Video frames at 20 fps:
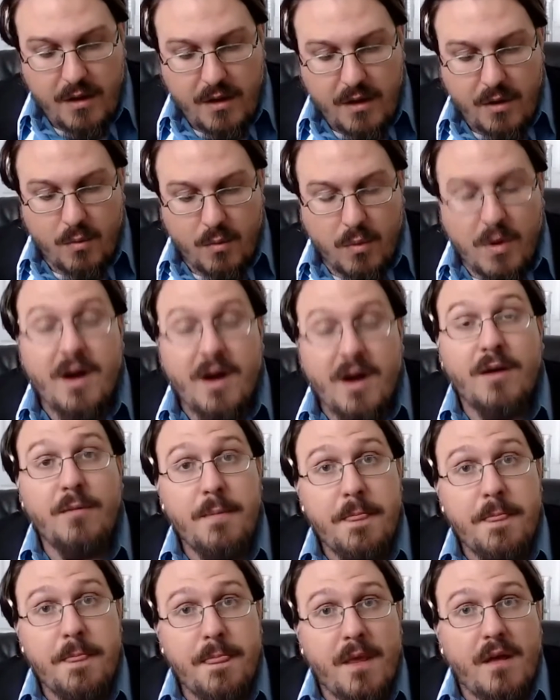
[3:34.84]
Well,
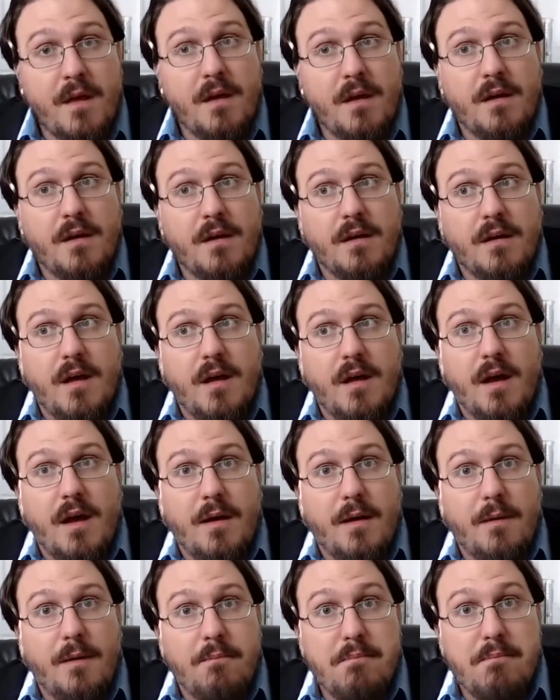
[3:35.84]

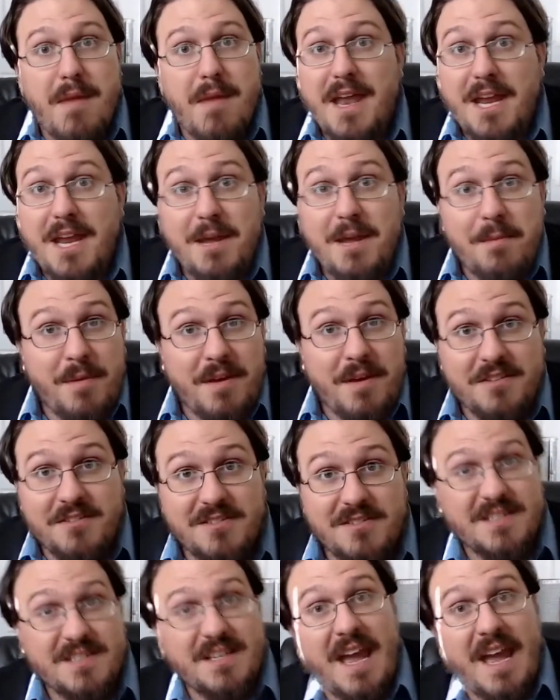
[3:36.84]
many
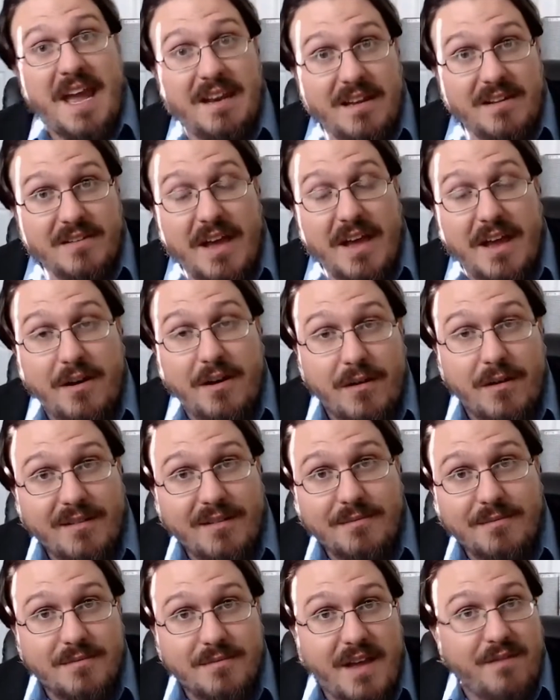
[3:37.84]
pieces of candy later,
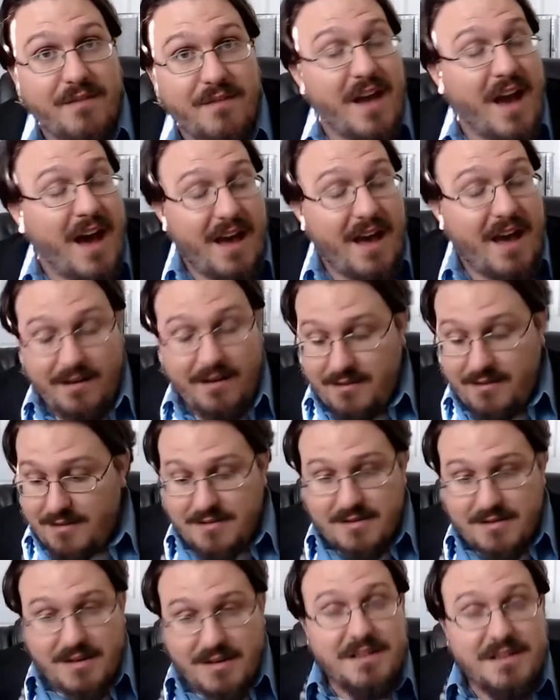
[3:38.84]
they've got
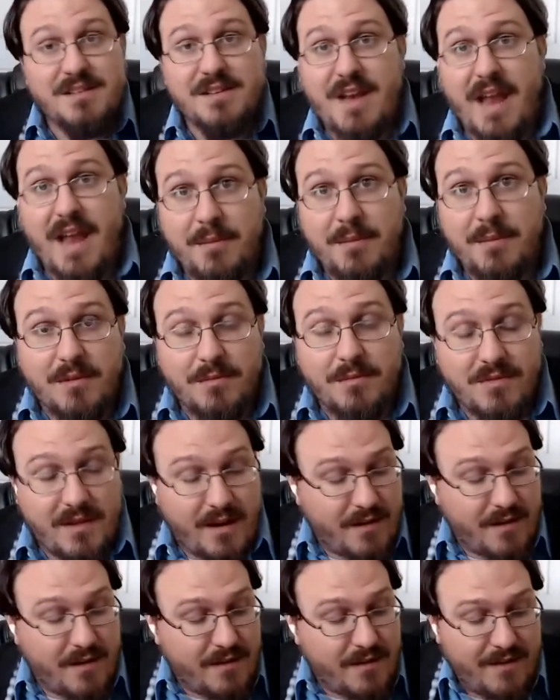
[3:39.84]
tons of names up
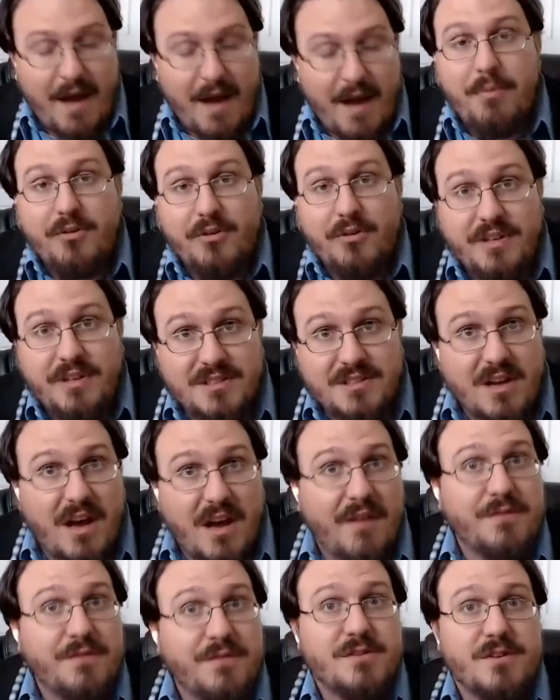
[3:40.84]
there. They got police
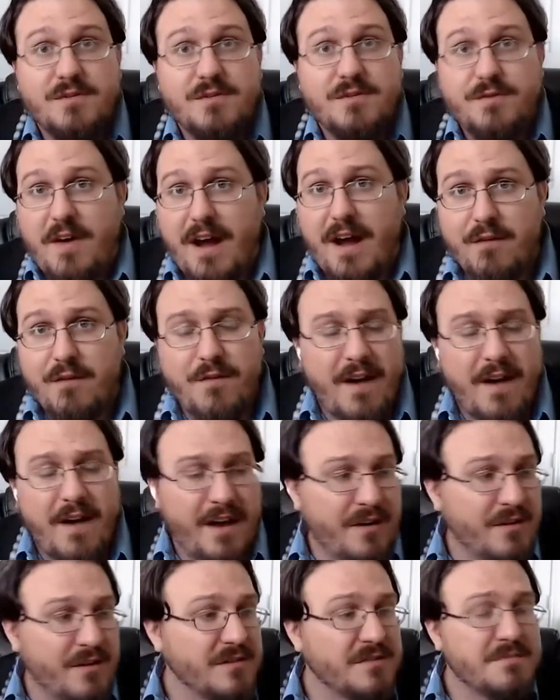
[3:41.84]
officers,
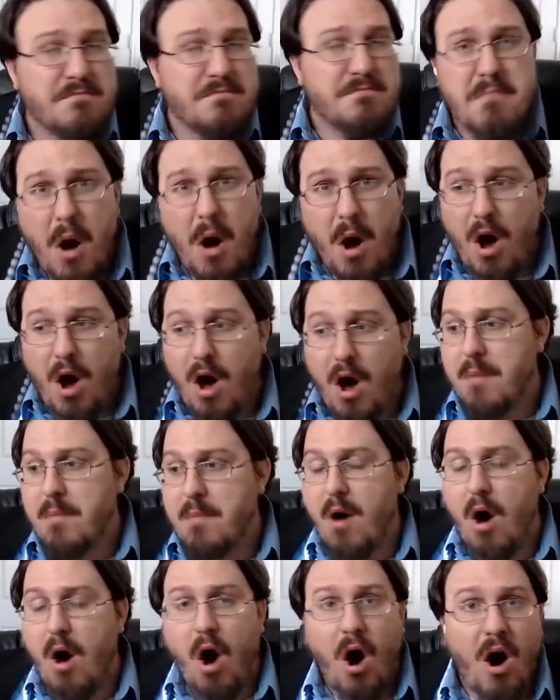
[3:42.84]
firefighters, mom,
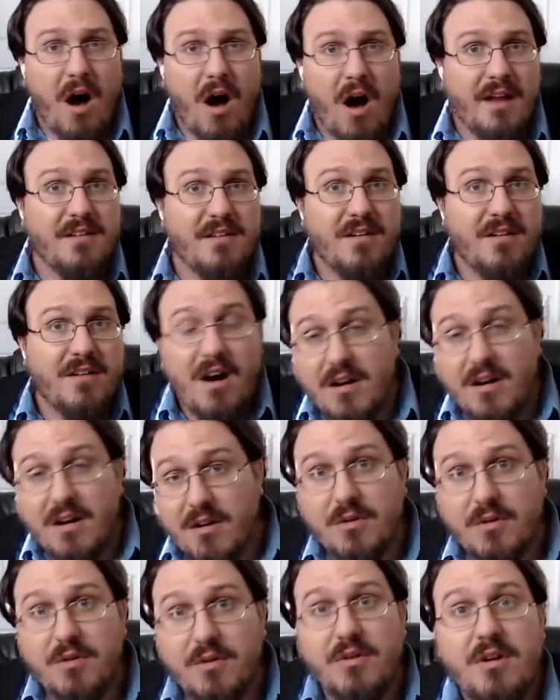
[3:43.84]
aunt,
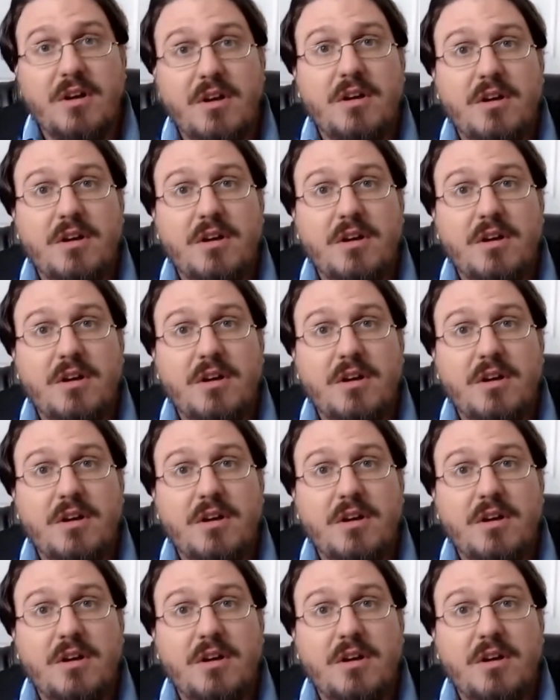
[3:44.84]
uncle,